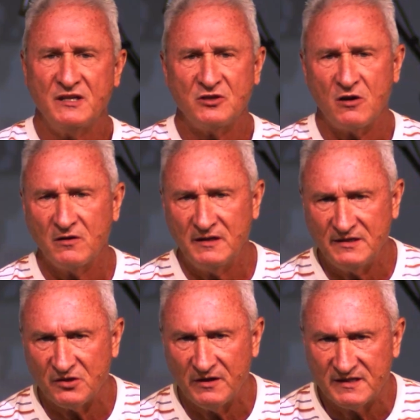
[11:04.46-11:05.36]

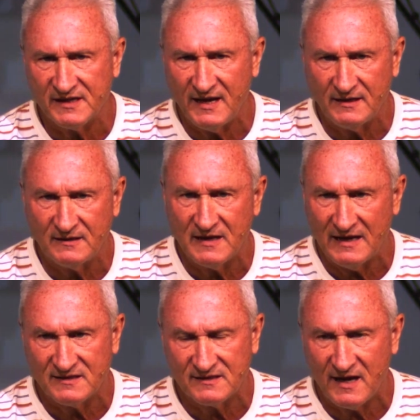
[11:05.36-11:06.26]
eternities are at
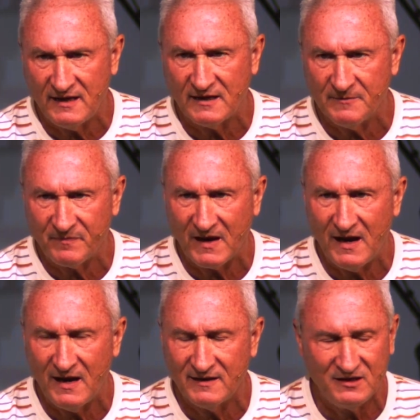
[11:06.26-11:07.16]
stake.
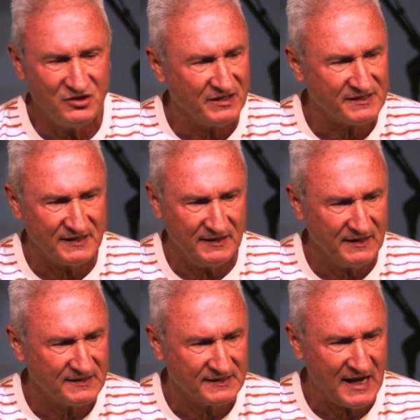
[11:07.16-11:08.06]
I need you to see
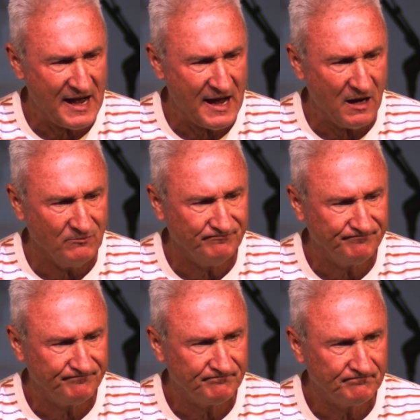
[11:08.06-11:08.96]
this.
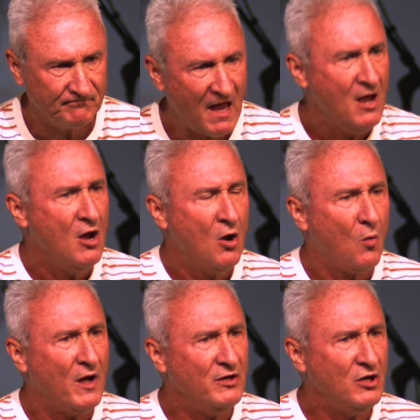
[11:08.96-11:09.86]

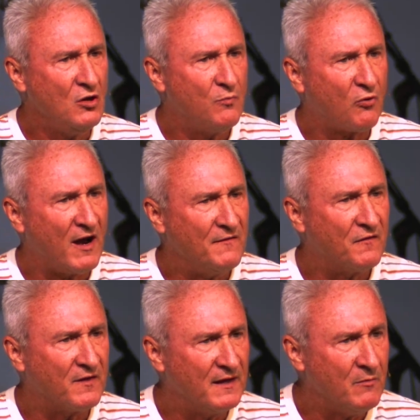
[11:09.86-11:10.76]
What do you pray
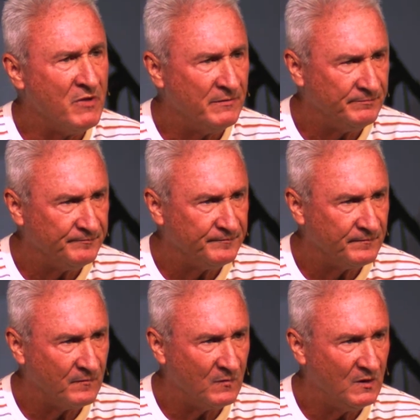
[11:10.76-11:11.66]
for them?
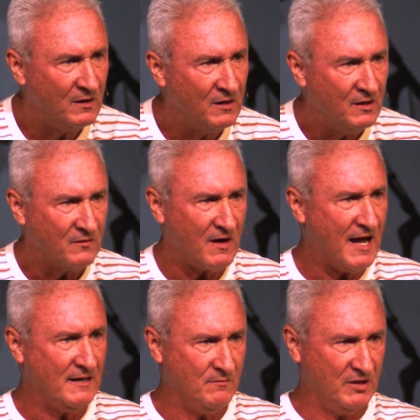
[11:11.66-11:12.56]

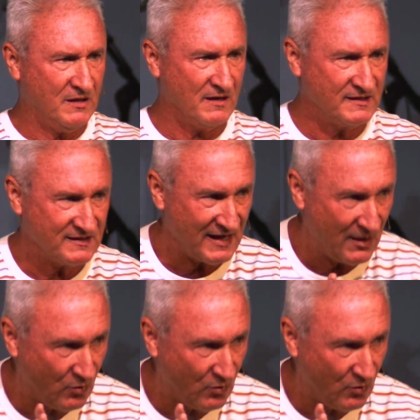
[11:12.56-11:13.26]
Right? Because it's like,